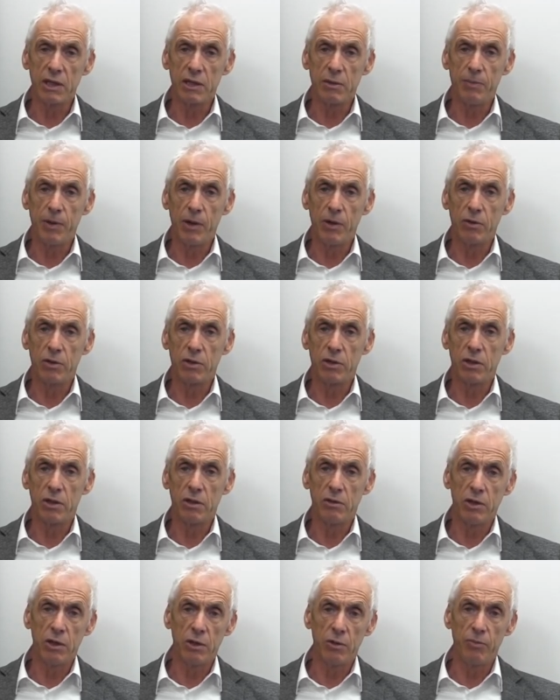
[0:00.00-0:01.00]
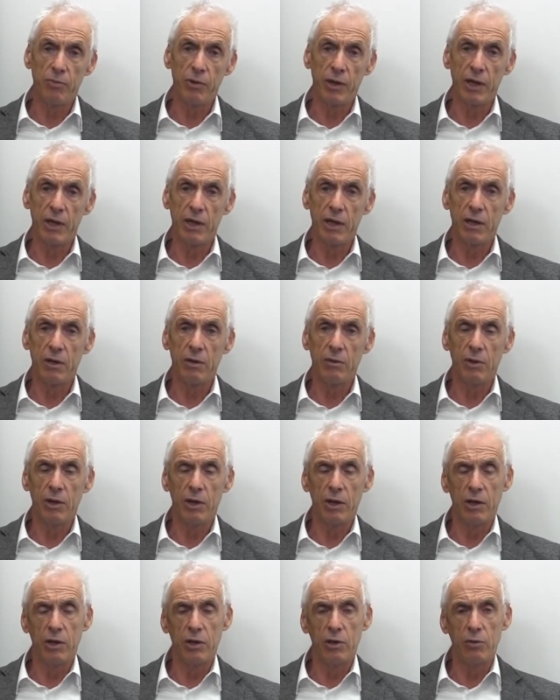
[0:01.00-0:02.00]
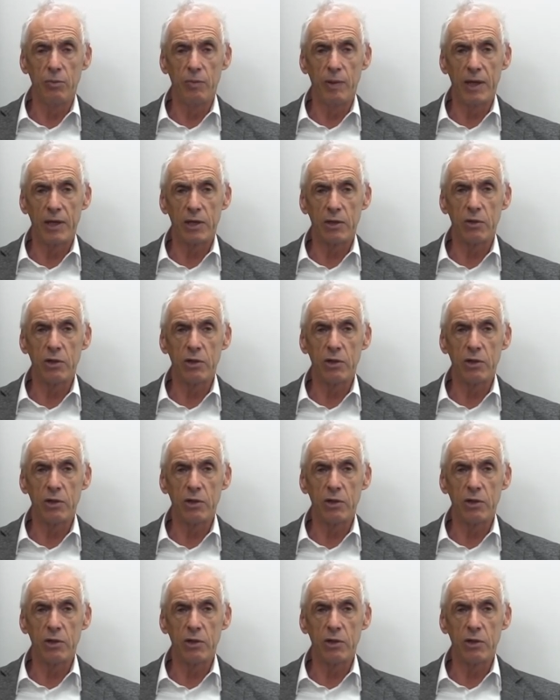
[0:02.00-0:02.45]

as opposed to you know bringing in a new player.